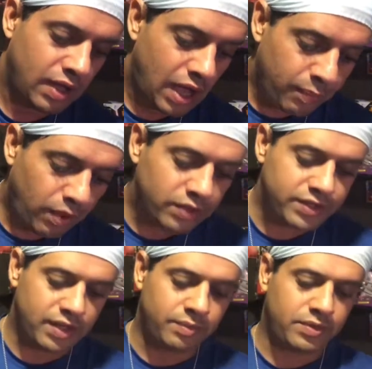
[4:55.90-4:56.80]
I brought
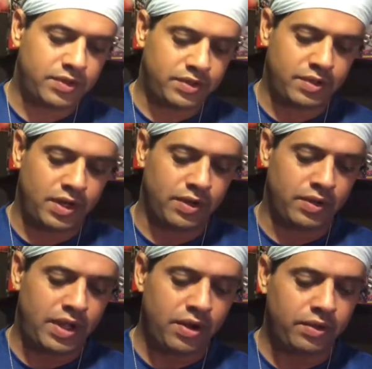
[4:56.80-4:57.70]
some, you know,
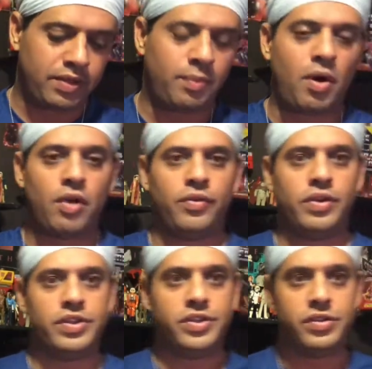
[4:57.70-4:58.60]
here are the Marvel
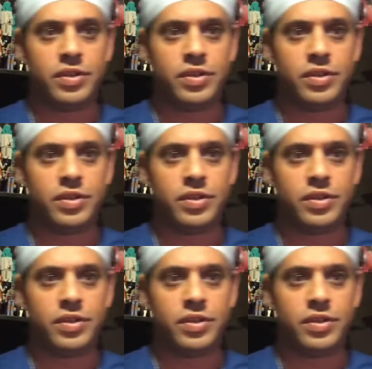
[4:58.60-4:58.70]
issues,